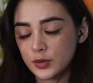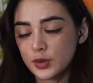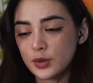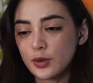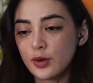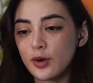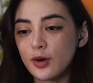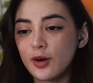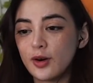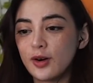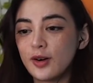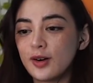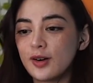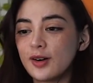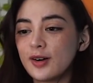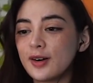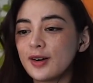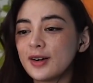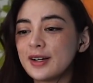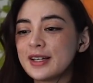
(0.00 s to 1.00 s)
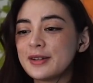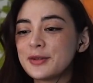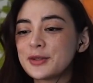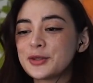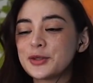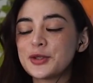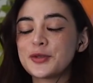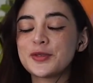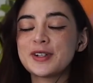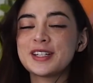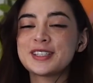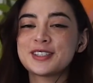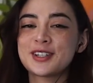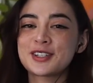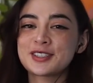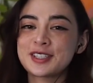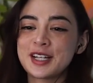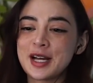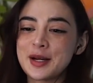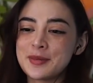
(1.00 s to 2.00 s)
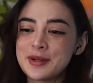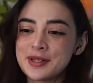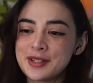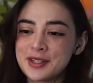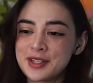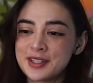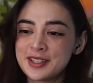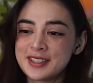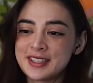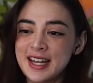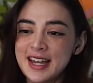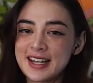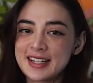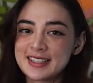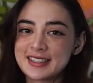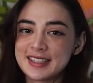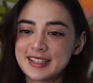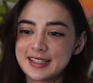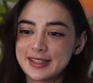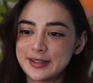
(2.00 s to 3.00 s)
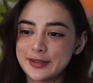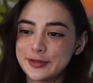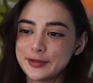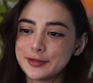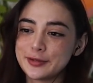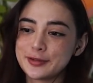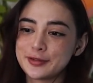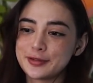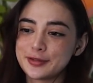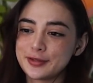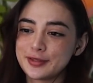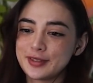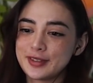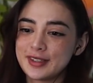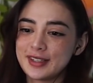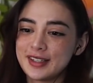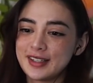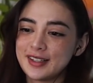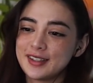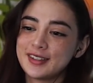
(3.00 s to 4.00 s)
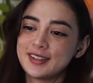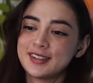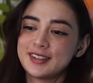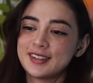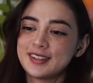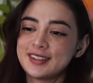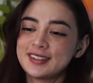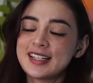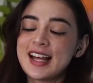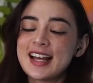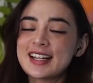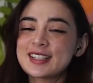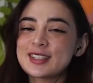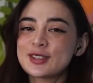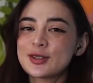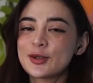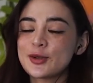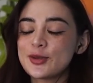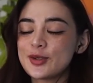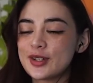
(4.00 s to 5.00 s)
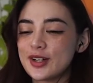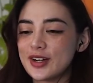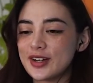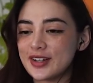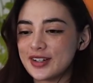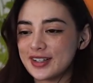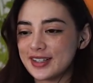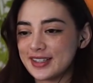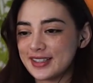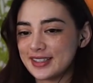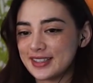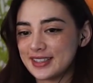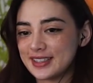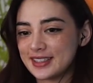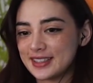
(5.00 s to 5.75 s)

Oh, he was doing research to help out the other detective. That's so nice.